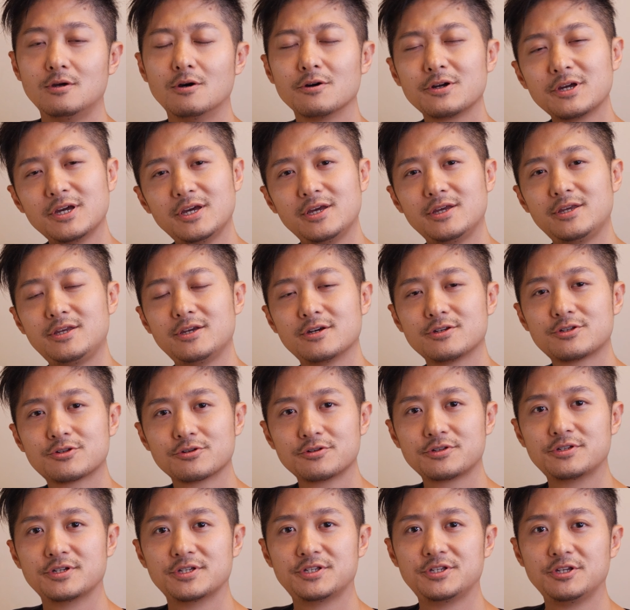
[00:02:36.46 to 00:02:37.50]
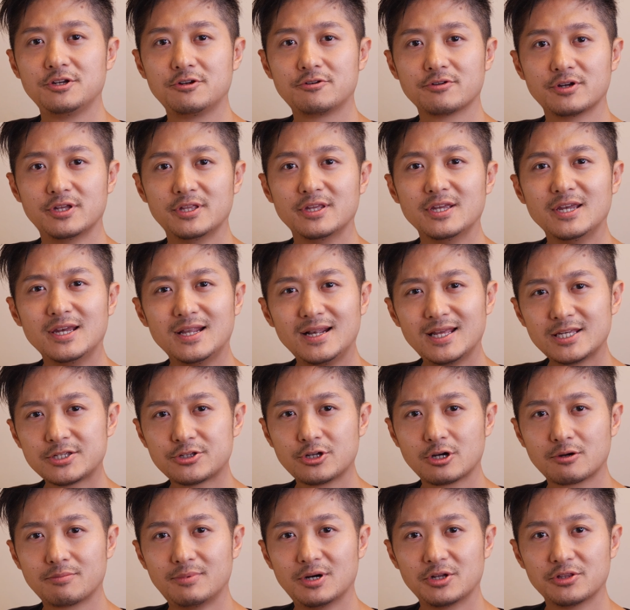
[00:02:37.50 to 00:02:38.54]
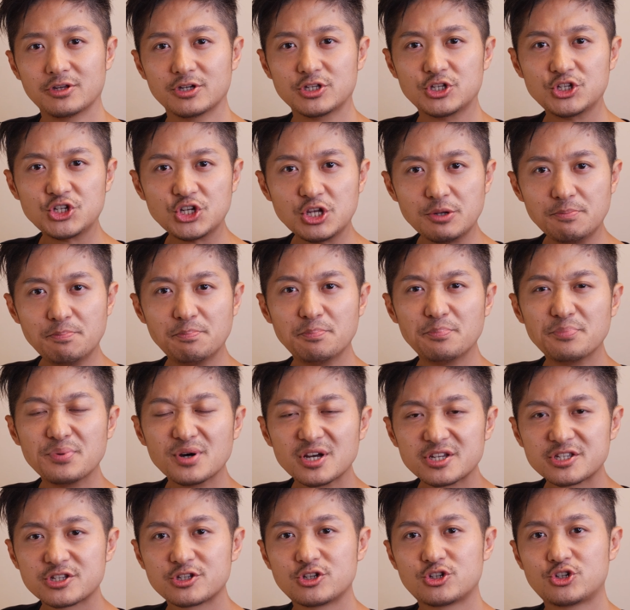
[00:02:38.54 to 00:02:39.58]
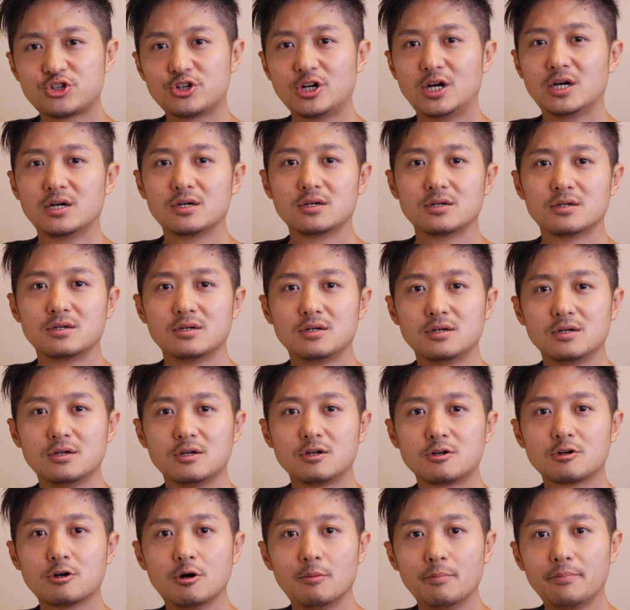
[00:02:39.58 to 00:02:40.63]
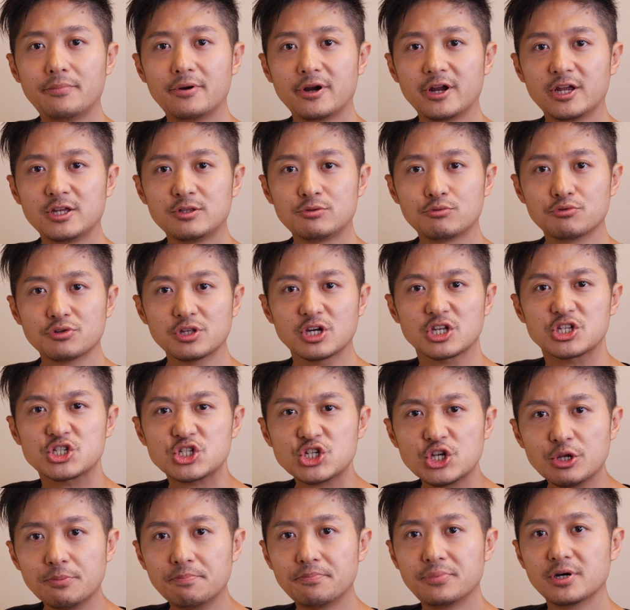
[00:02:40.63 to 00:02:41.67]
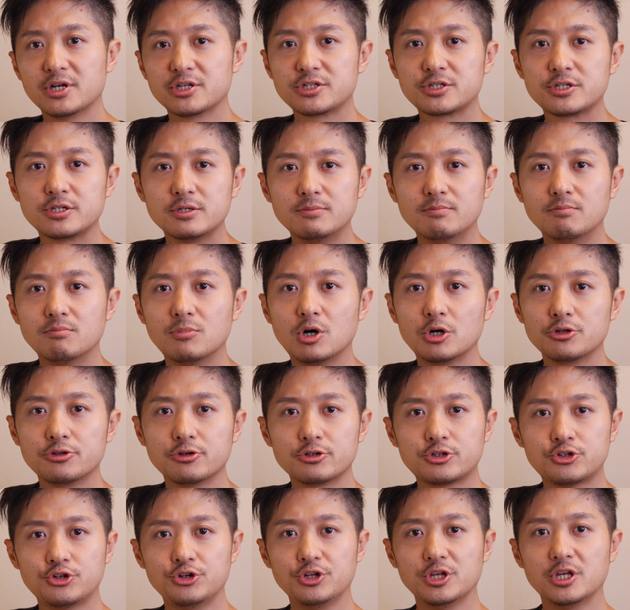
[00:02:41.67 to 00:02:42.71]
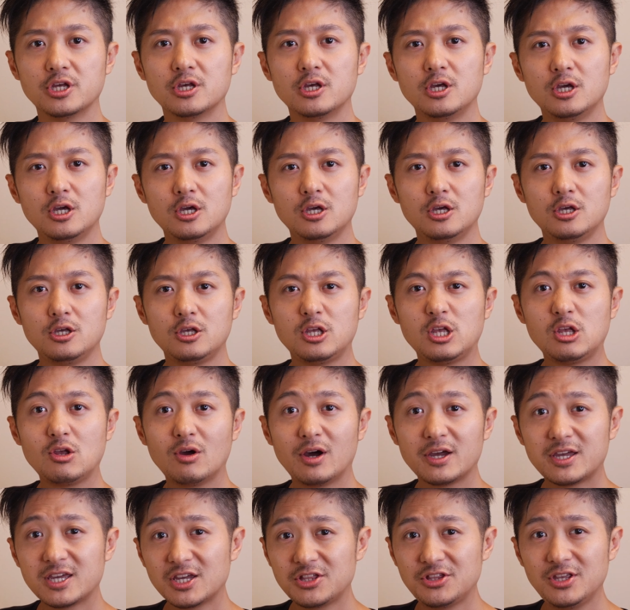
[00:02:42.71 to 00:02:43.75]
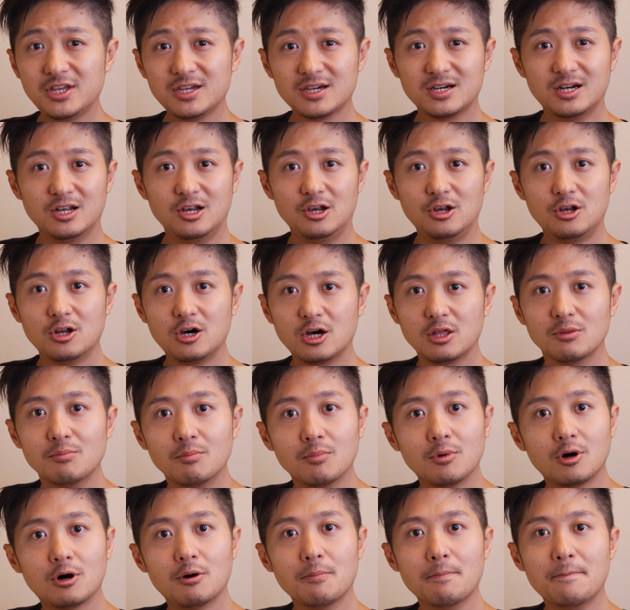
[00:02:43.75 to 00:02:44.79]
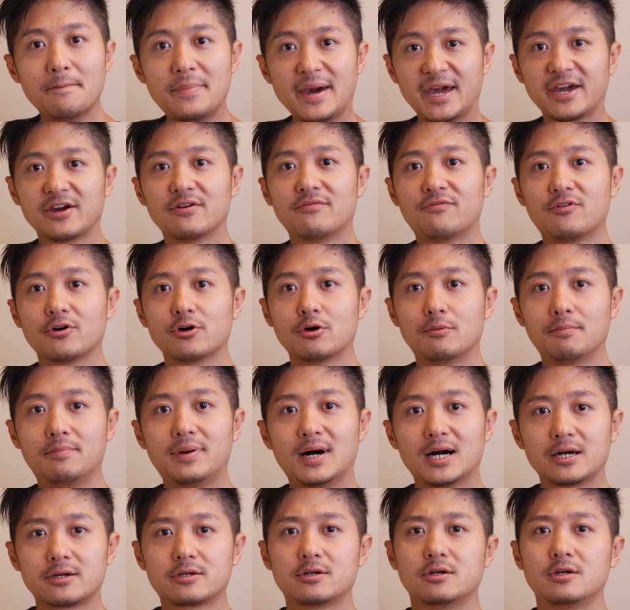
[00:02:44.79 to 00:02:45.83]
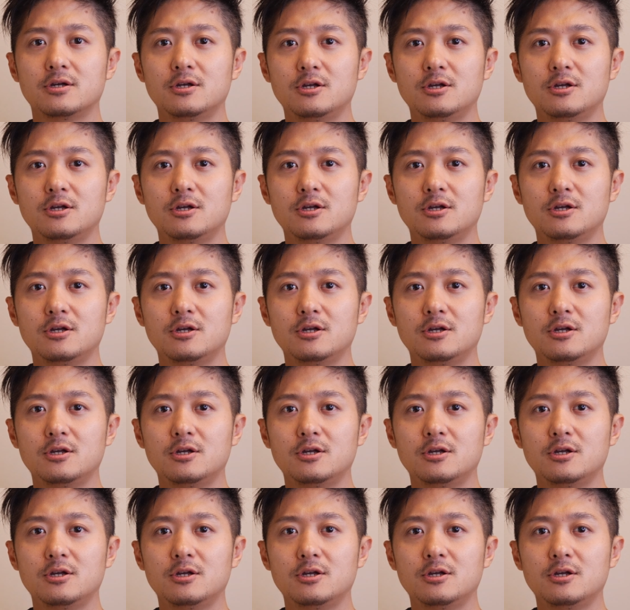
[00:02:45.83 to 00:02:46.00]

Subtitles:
Okay, here's the secret. Let's talk about the cheapest truck comparing to the cheapest Model 3. You're getting a lot more bang for your buck.